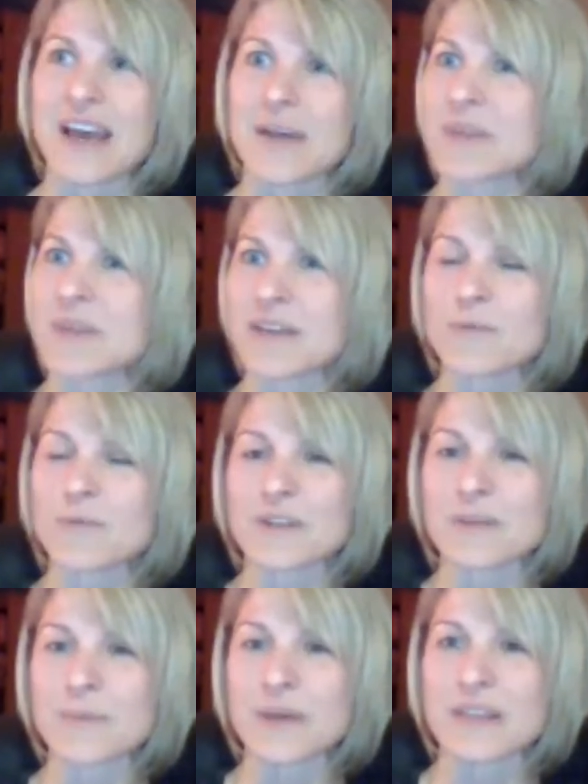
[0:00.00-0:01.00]
then the
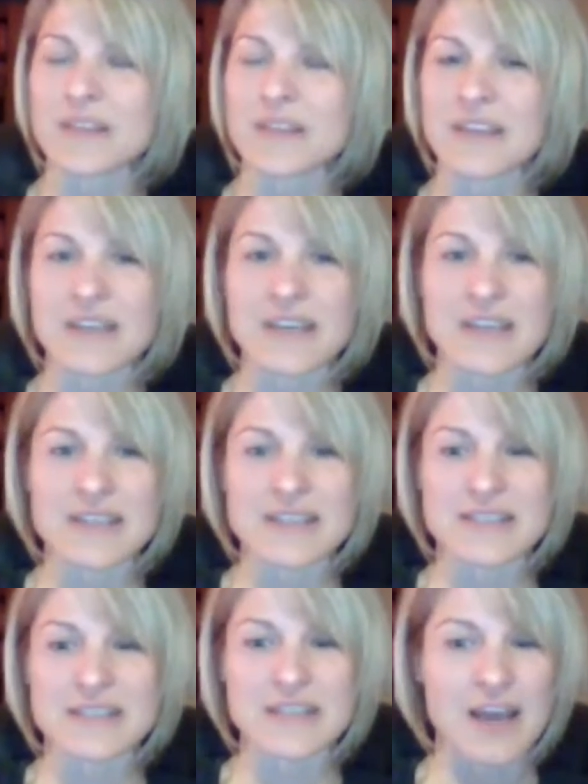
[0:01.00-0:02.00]
other really big thing
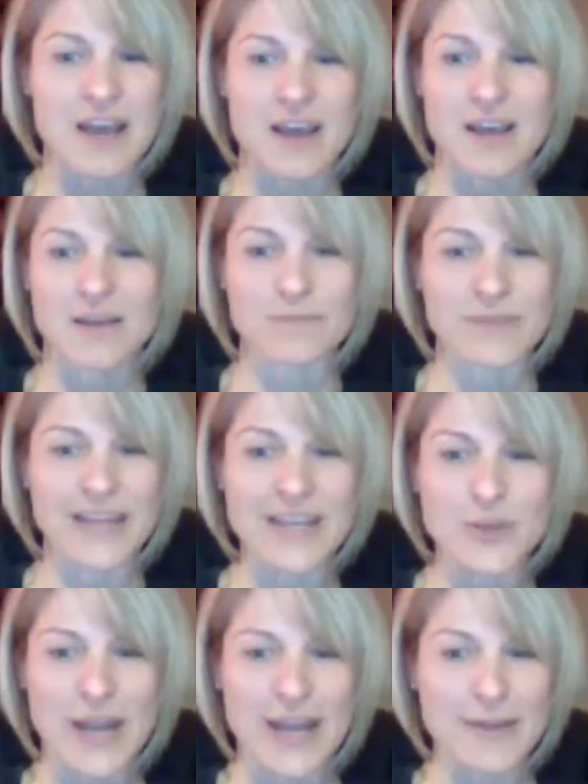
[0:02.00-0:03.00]
is leg
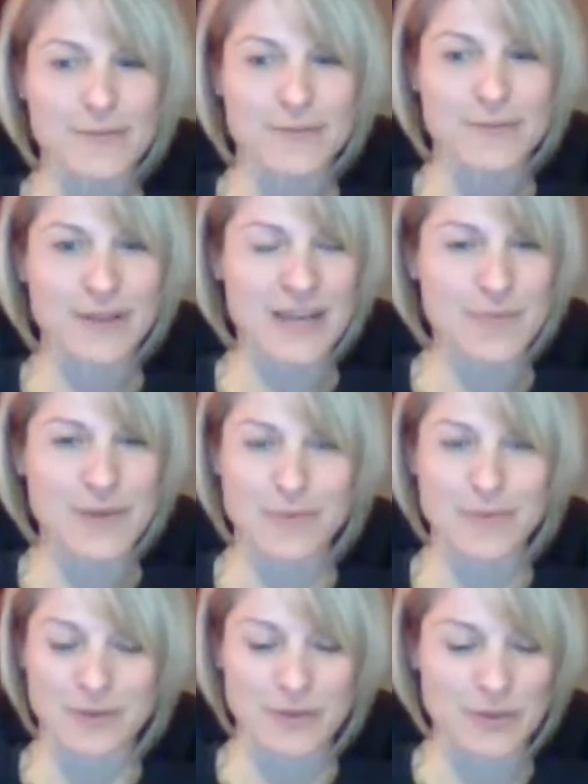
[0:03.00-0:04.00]
drive. A lot of people don't
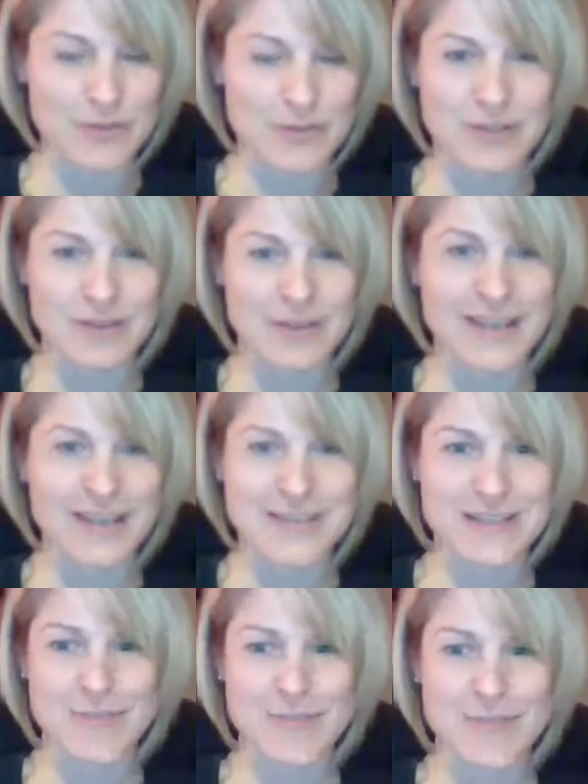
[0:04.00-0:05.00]
use their legs in the
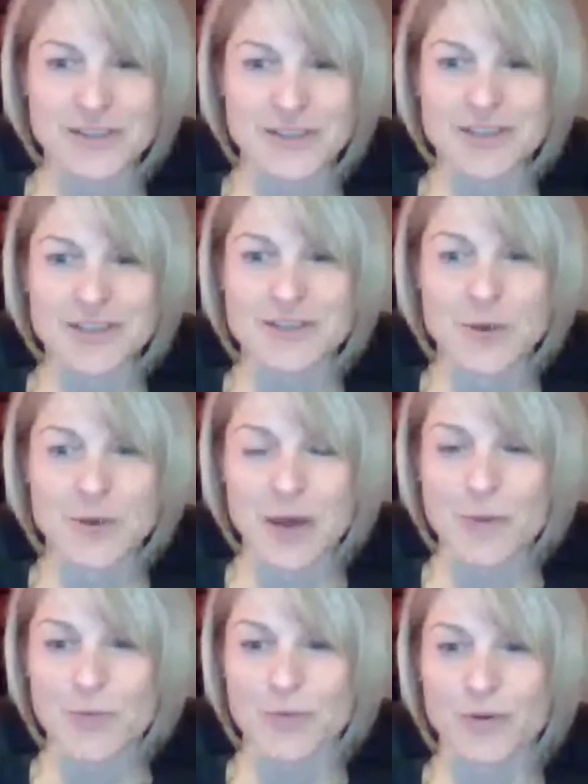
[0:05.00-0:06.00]
bench, and it's so
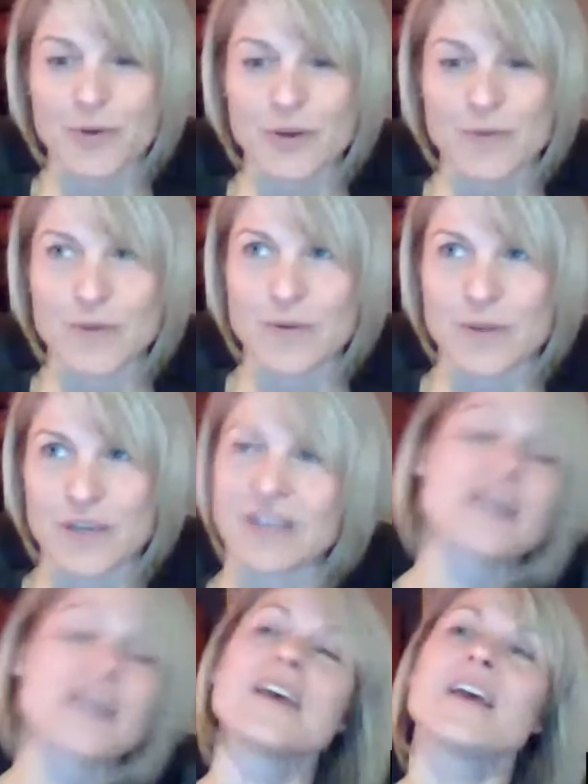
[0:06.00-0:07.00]
helpful if you can
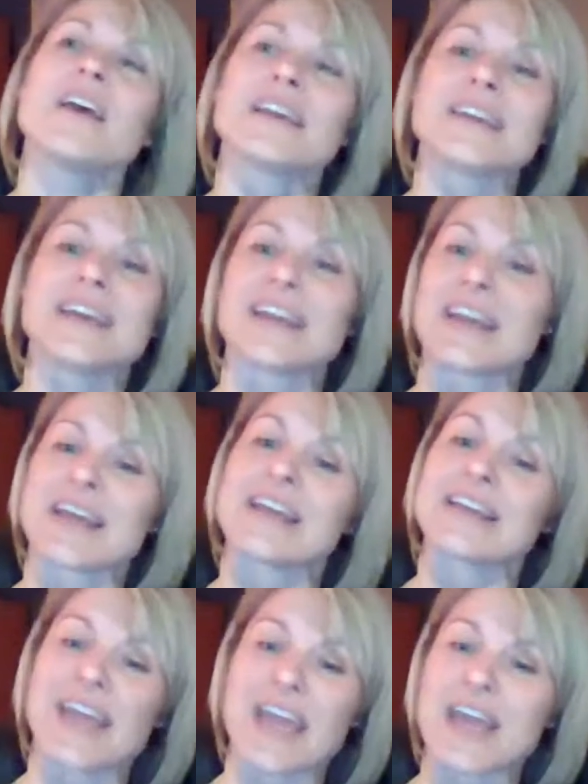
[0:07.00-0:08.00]
get it
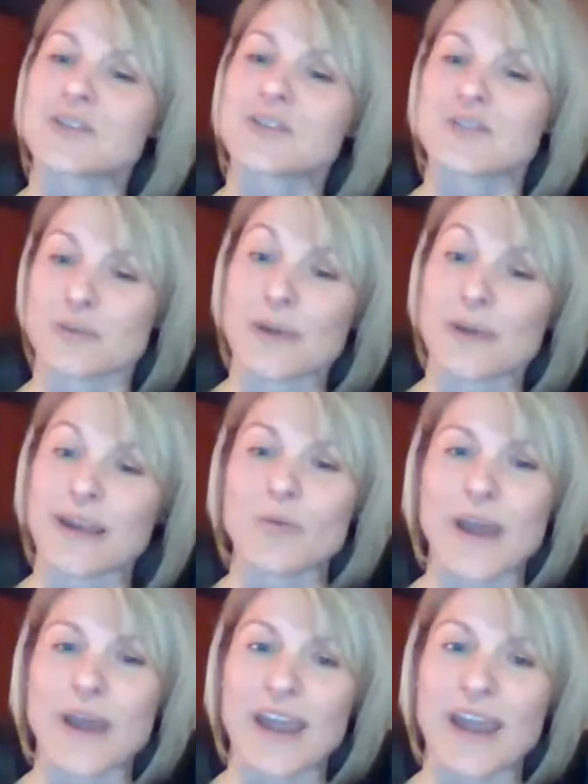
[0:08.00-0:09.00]
engaged the right
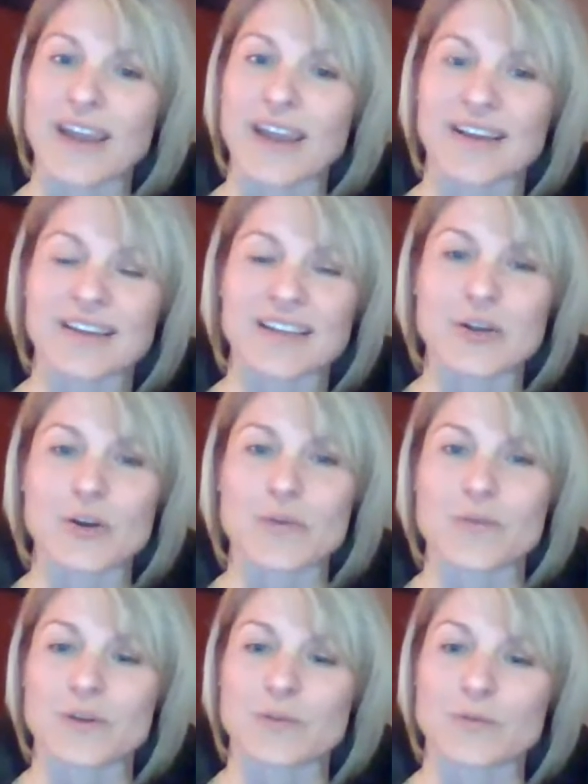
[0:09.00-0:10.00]
way. If you
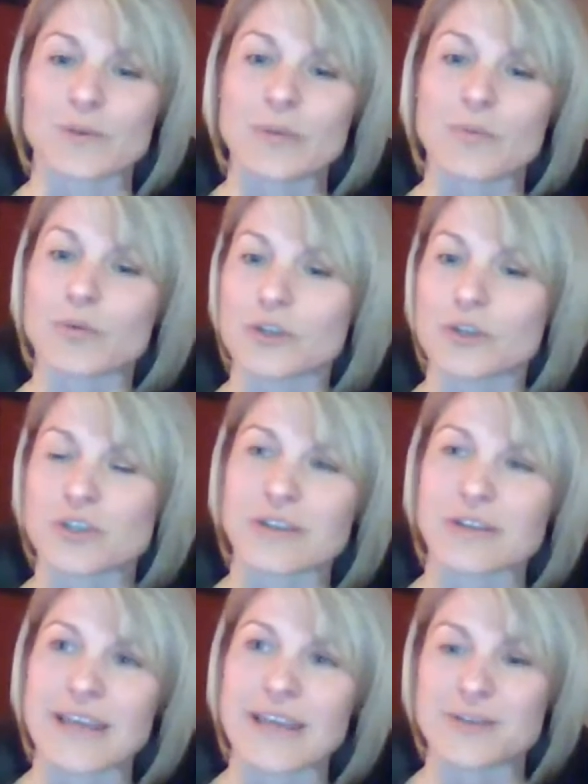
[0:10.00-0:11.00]
can really push your
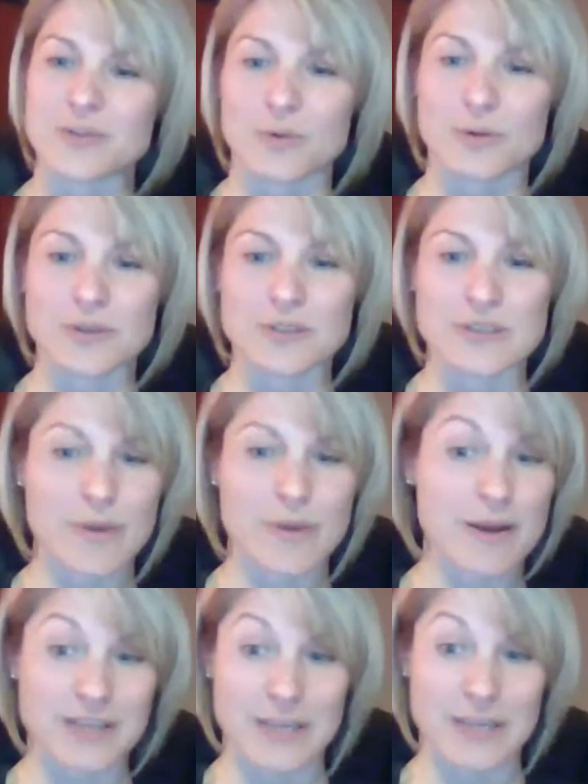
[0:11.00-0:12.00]
legs towards the bar and
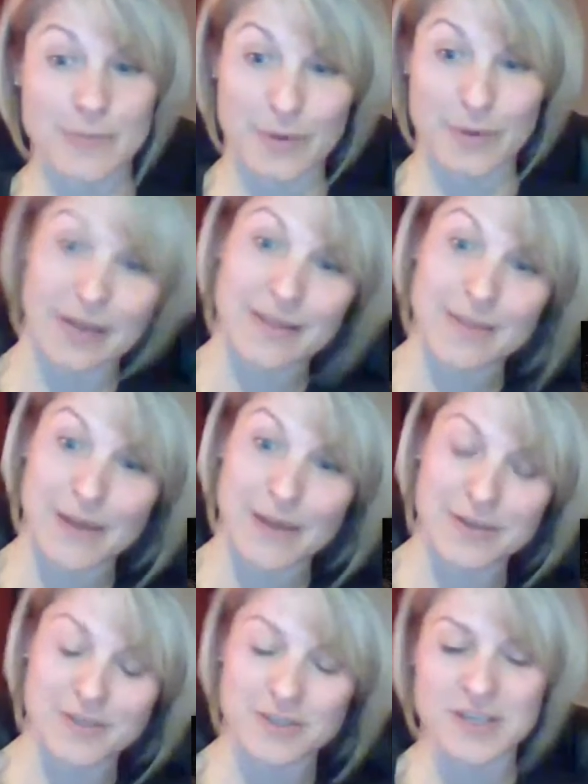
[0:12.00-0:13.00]
keep your butt on the bench,
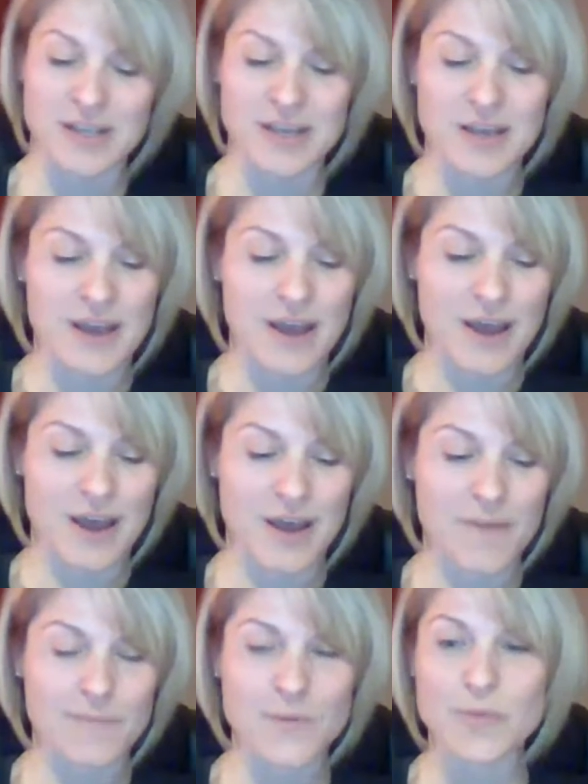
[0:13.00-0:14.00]
you'd
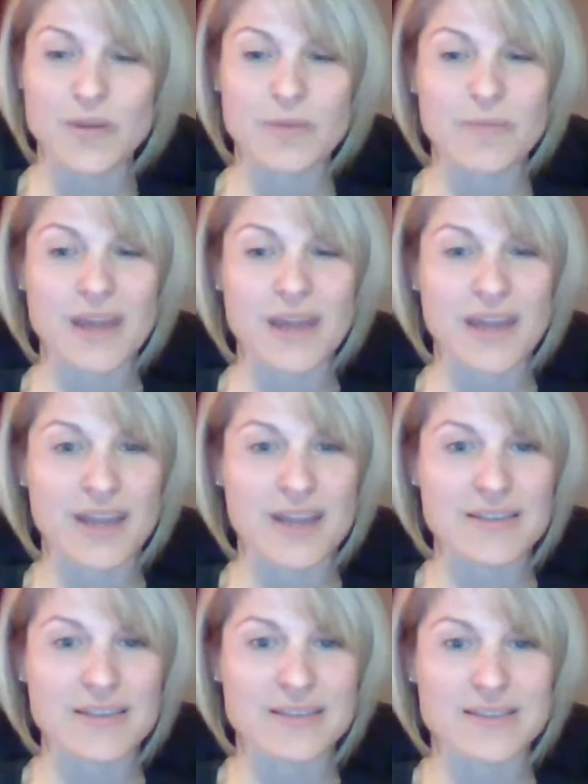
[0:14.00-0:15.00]
be
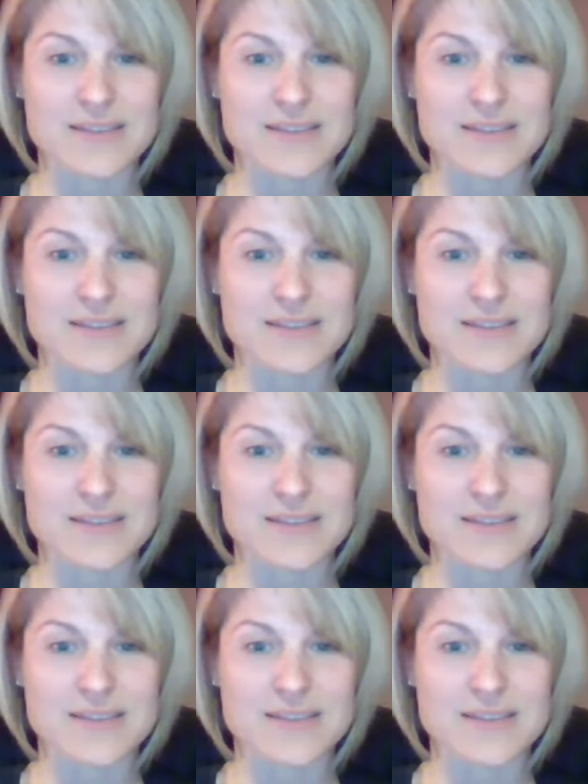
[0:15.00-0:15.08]
amazed